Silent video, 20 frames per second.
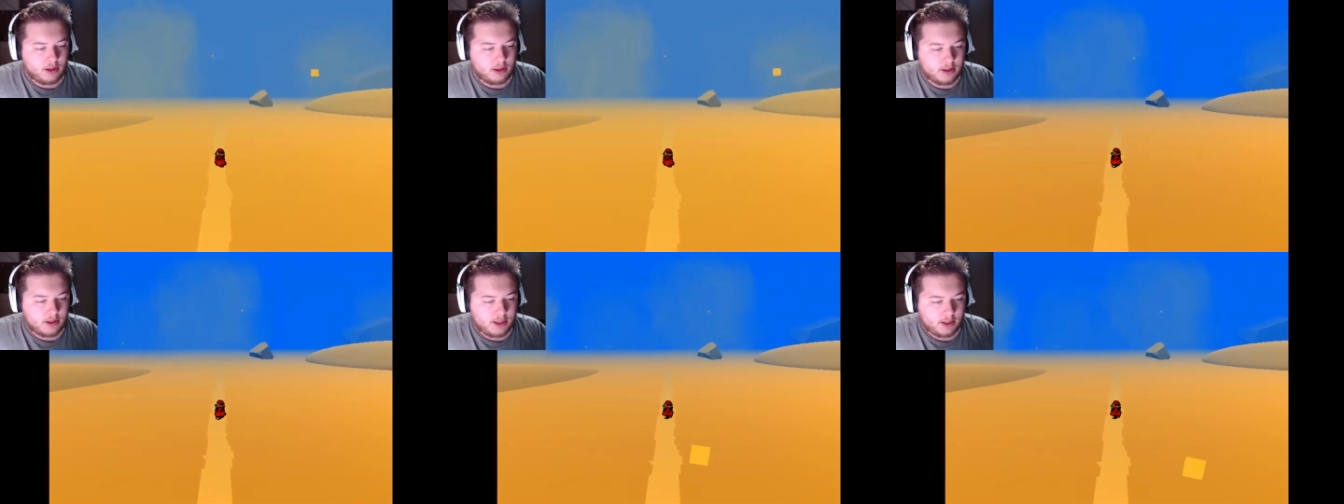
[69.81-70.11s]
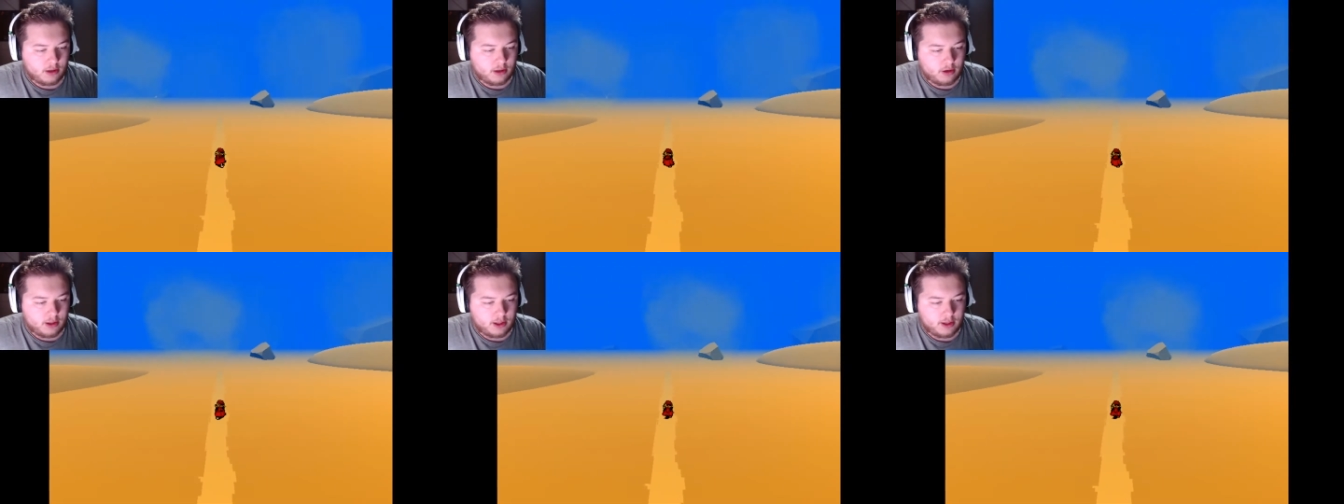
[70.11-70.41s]
Let's take
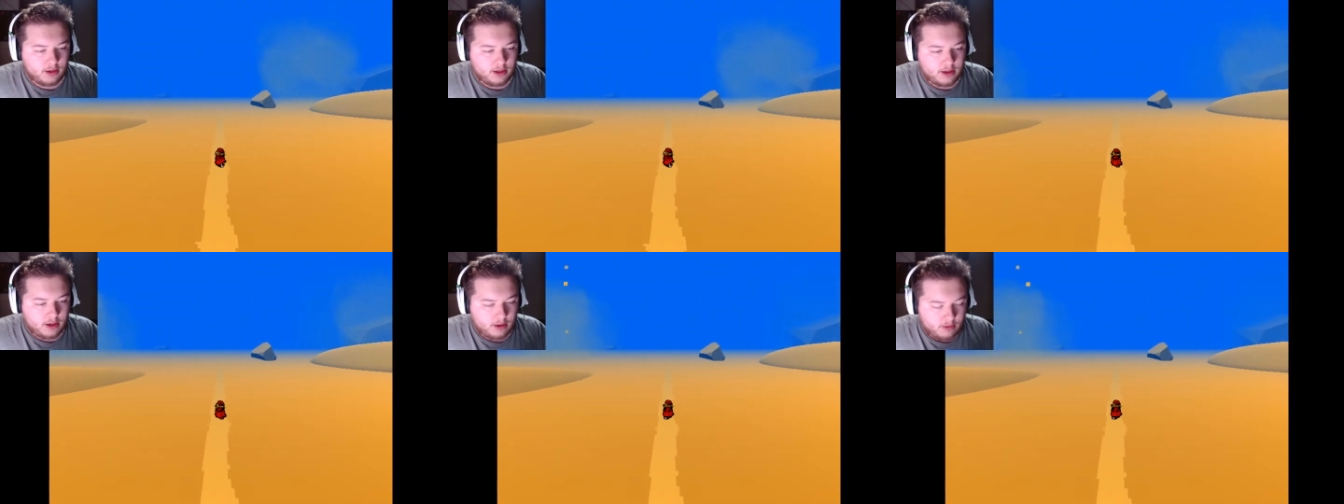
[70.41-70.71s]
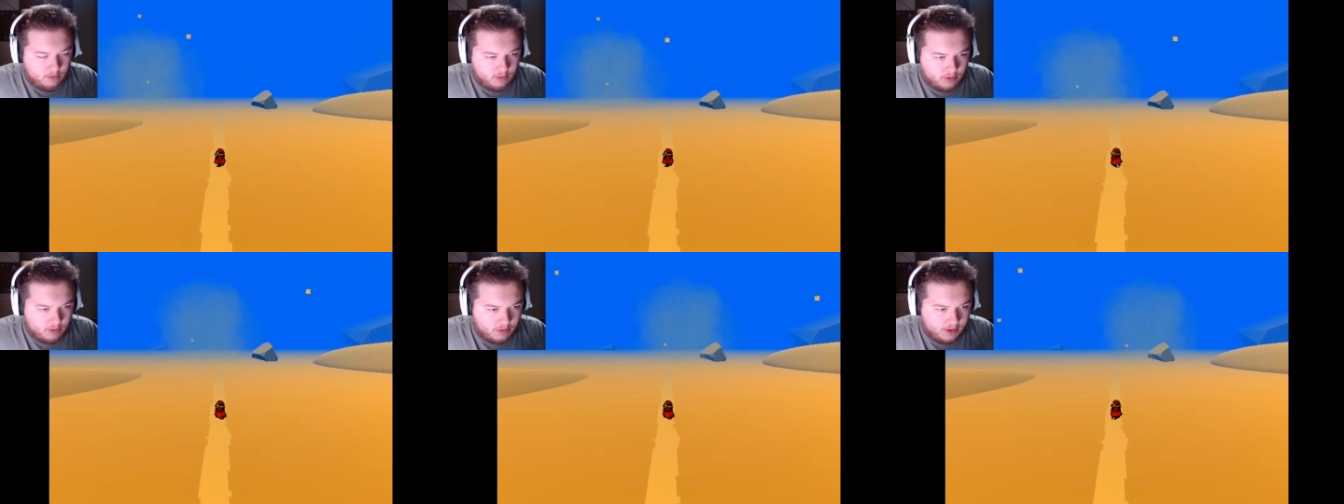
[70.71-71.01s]
a look at uh,
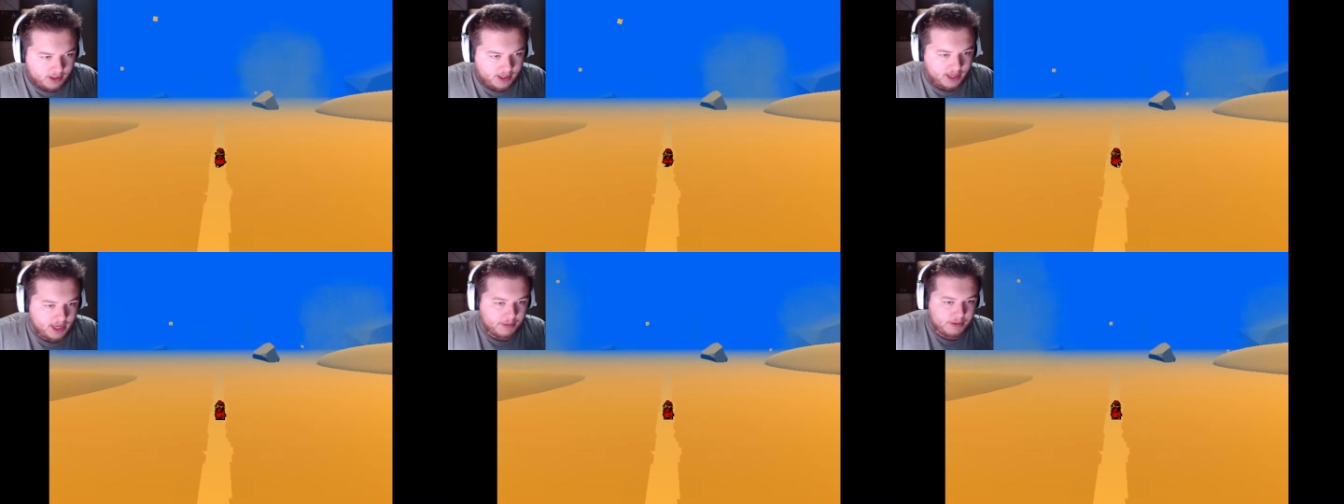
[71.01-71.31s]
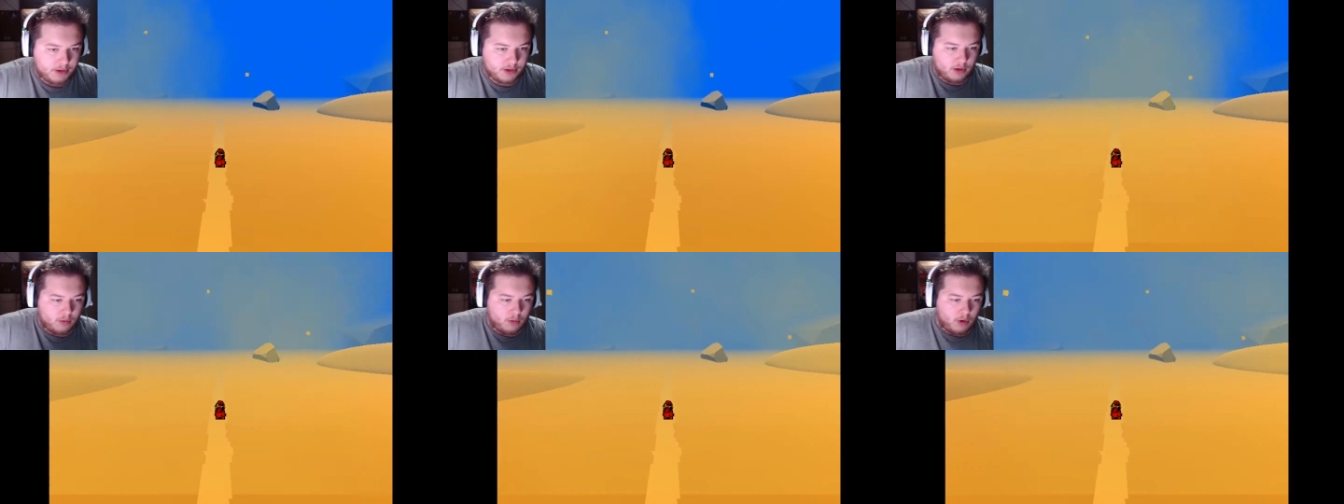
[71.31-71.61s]
what my
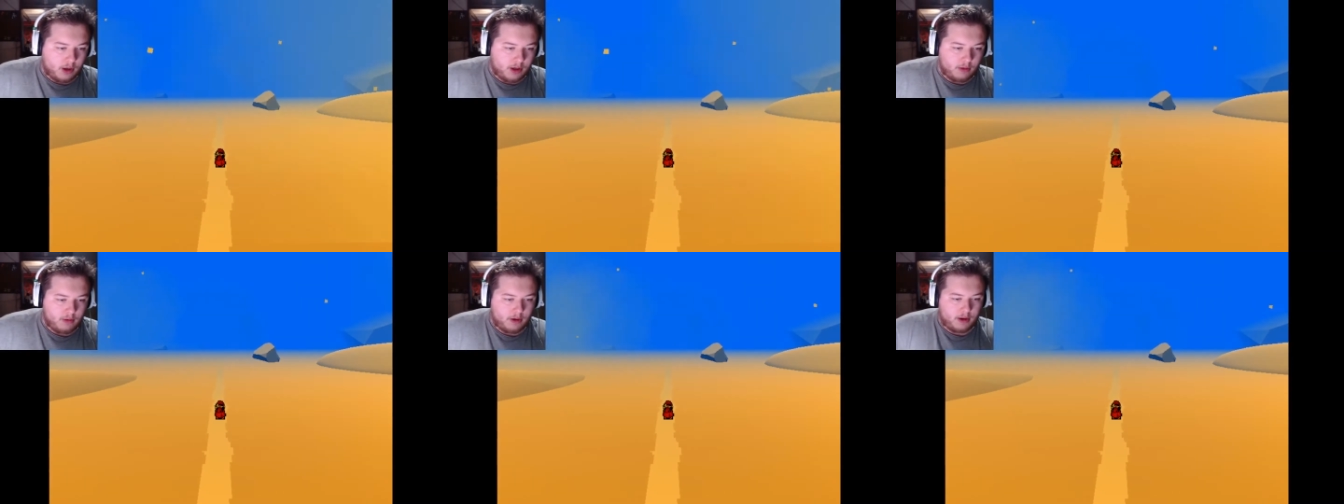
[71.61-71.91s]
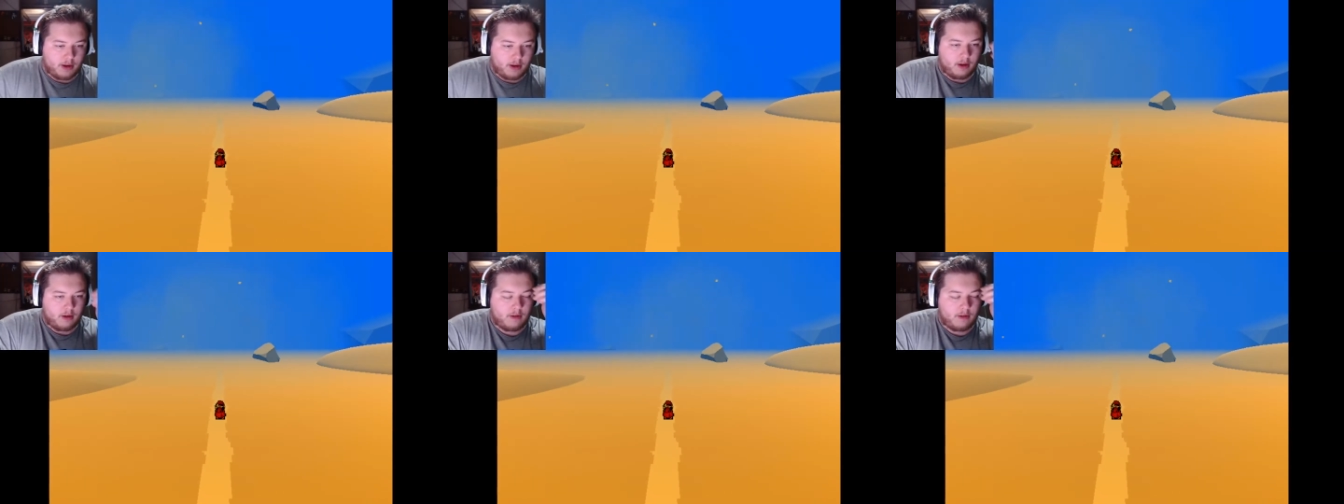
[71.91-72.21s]
captures are working right now.